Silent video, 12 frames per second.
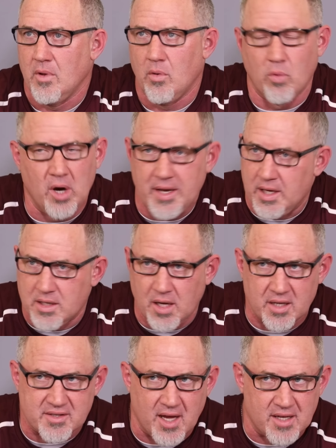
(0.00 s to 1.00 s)
What he
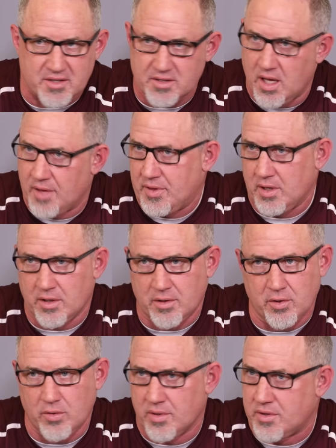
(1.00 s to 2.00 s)
does has nothing to
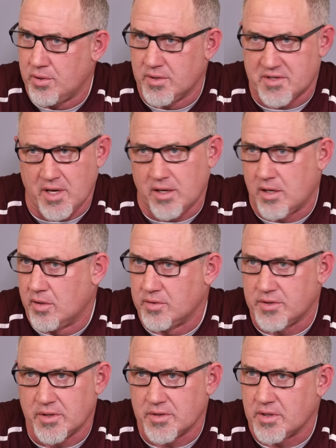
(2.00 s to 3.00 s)
do with who his head
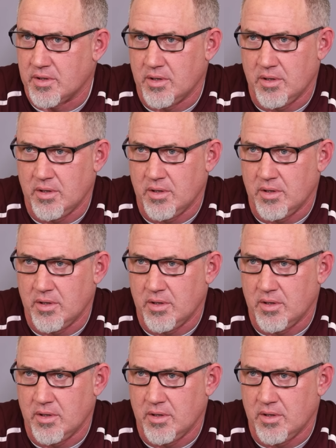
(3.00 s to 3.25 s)
coach is.